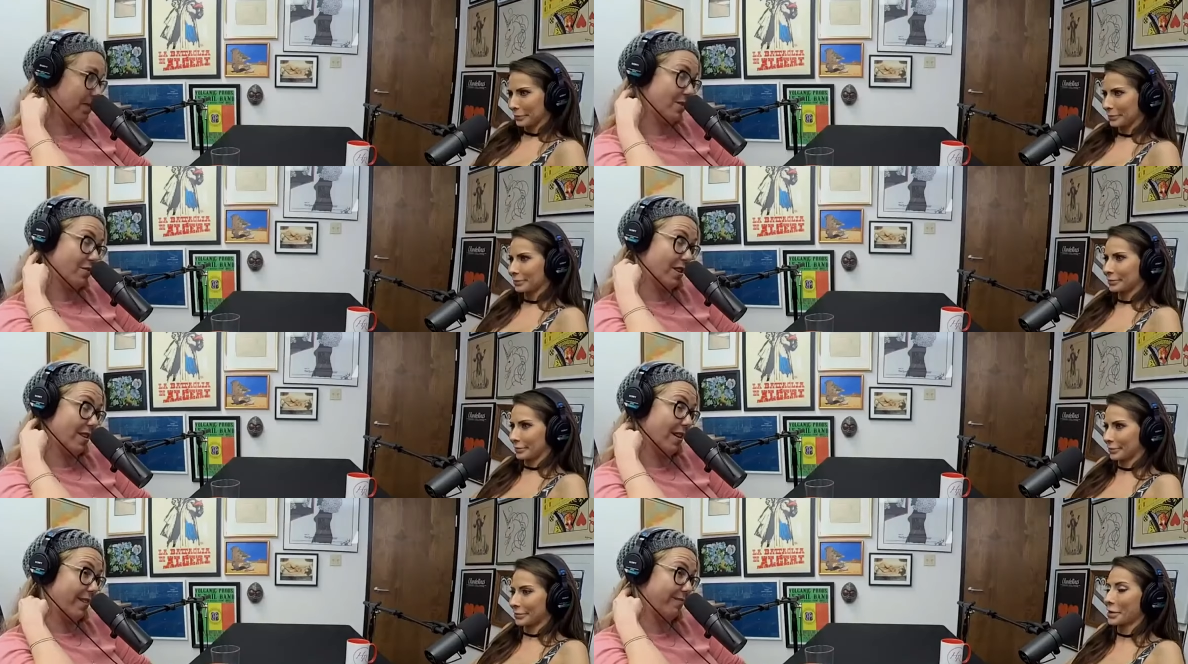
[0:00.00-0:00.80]
Speaker 1: i'm gonna try
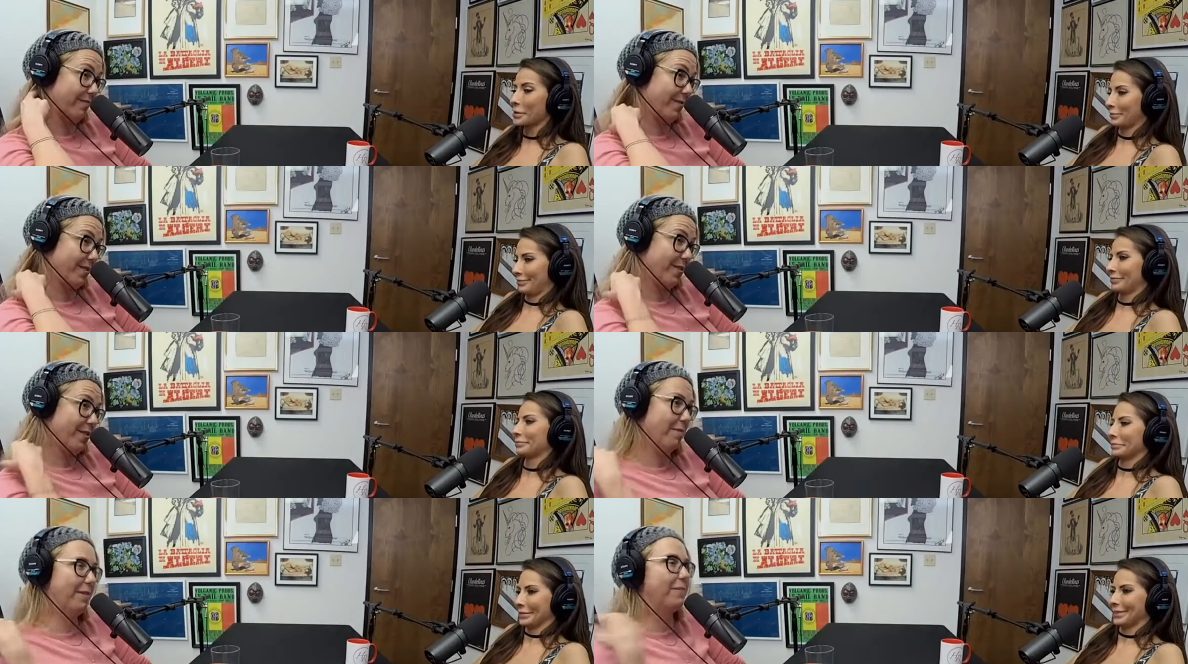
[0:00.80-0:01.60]
that you
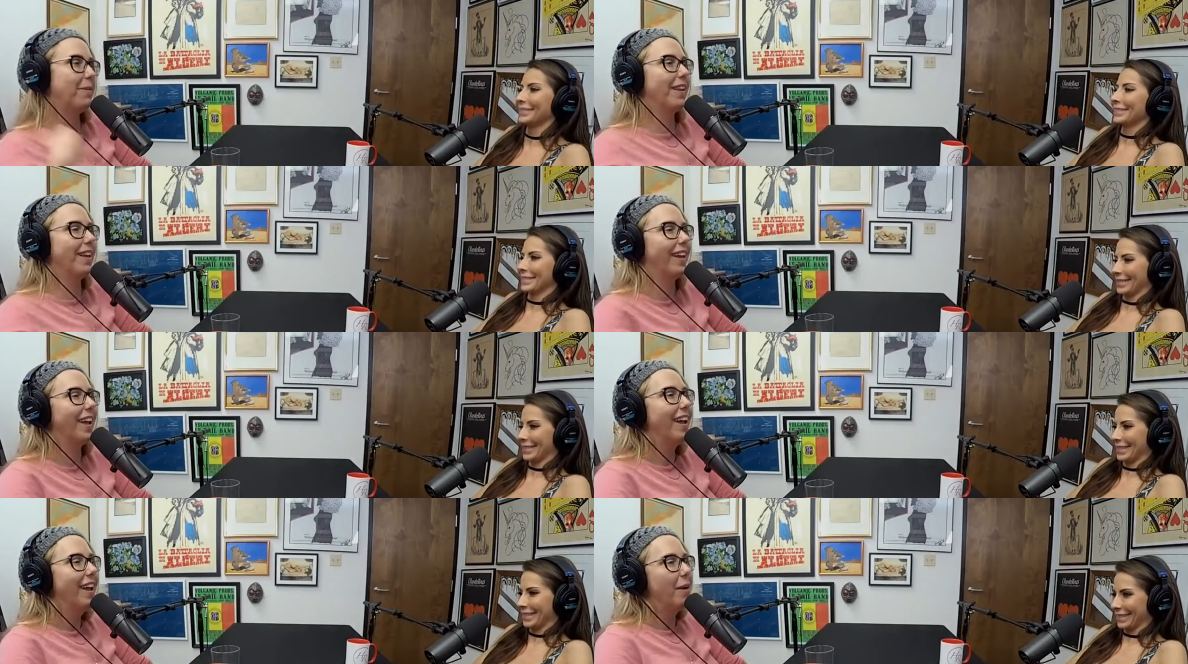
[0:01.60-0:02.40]
I'm gonna be like,
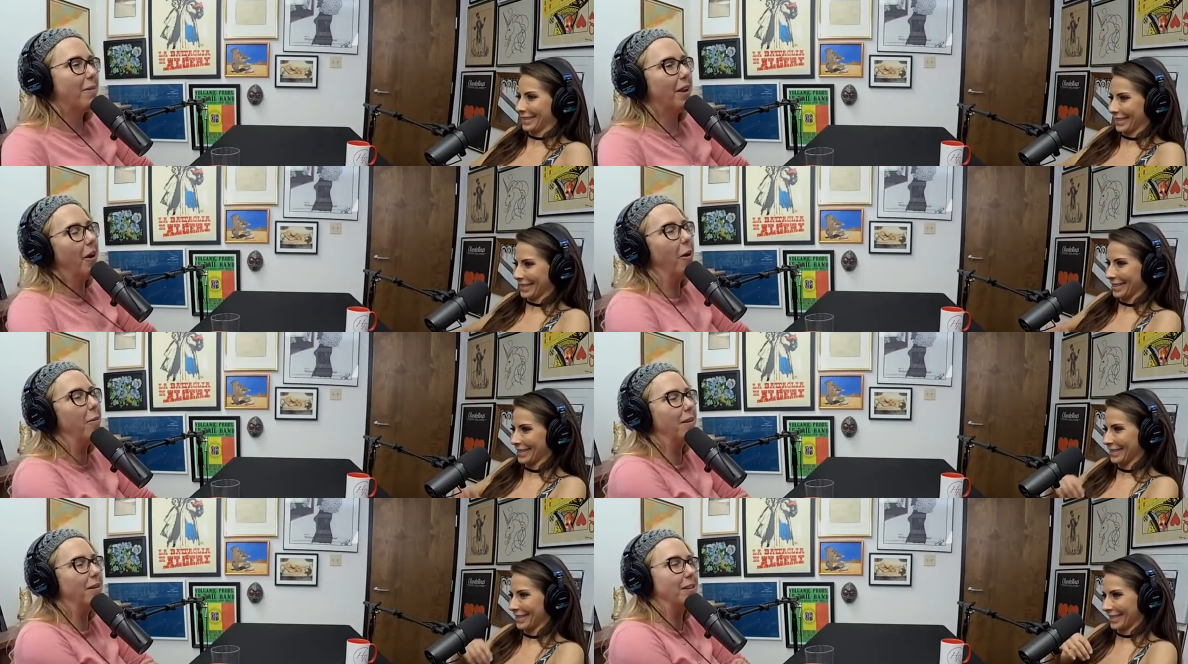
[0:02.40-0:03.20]
I'm gonna go home
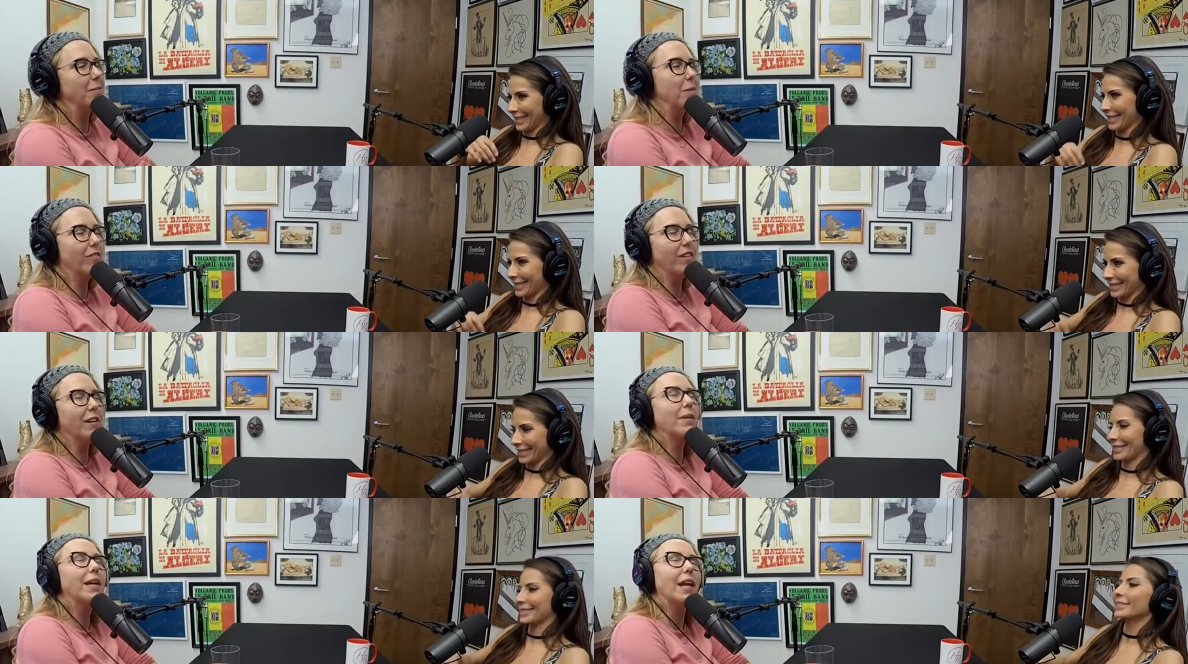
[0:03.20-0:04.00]
and tell my boyfriend,
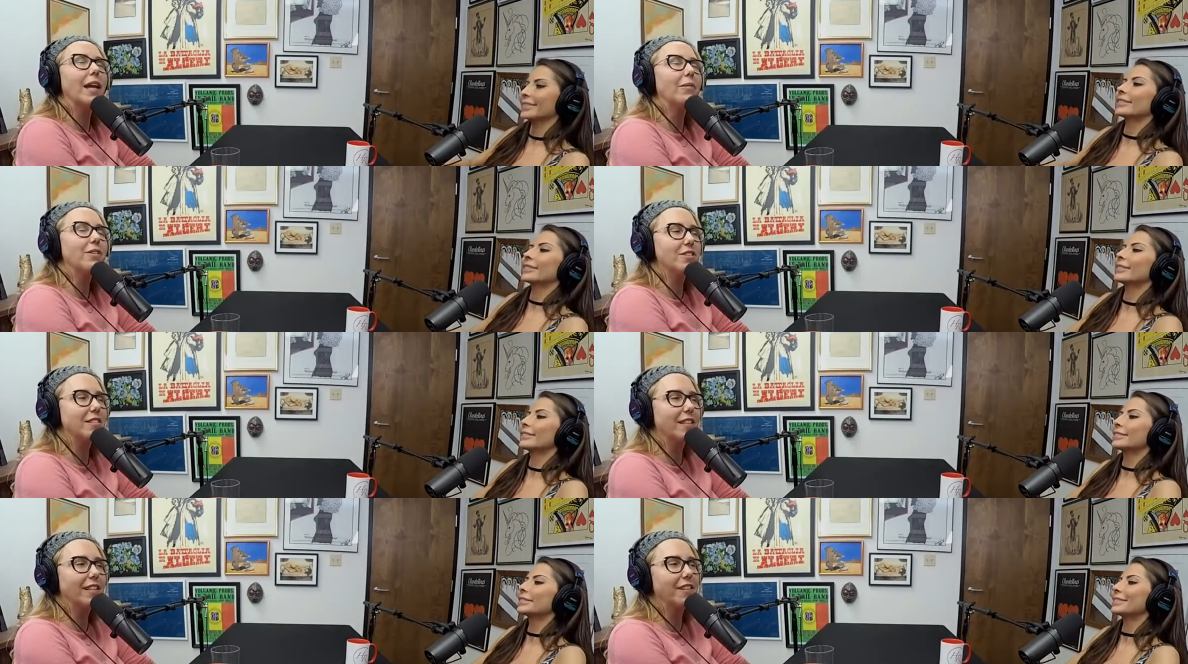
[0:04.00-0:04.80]
I'm like, hey, I wanna try
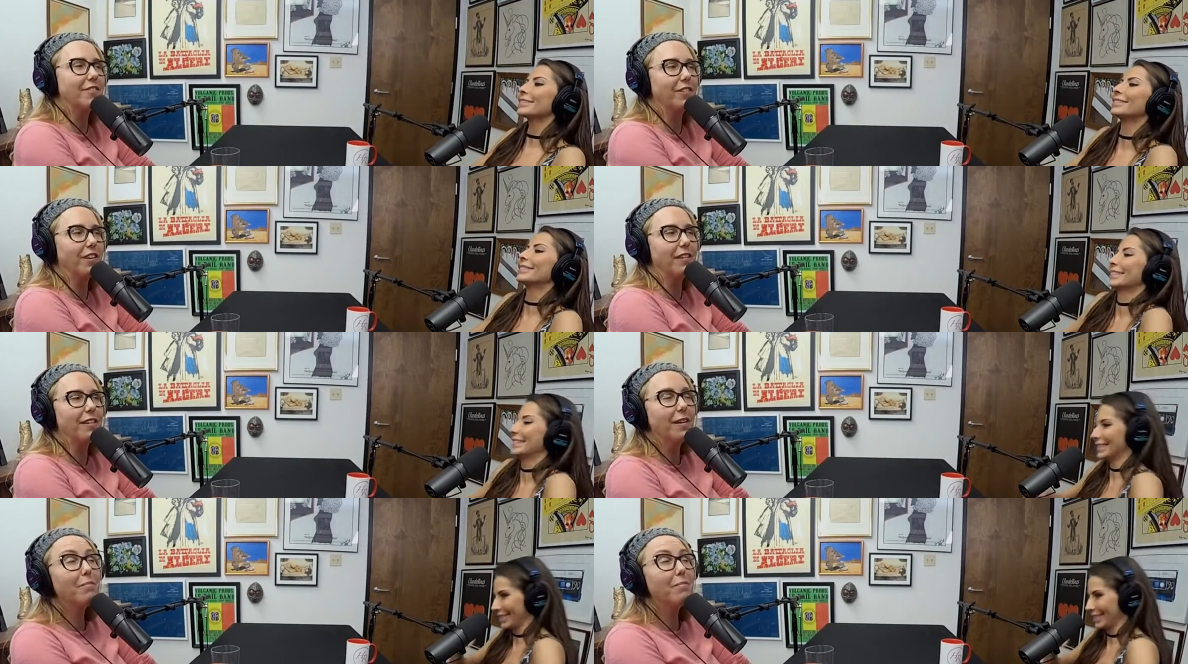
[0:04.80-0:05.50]
something different.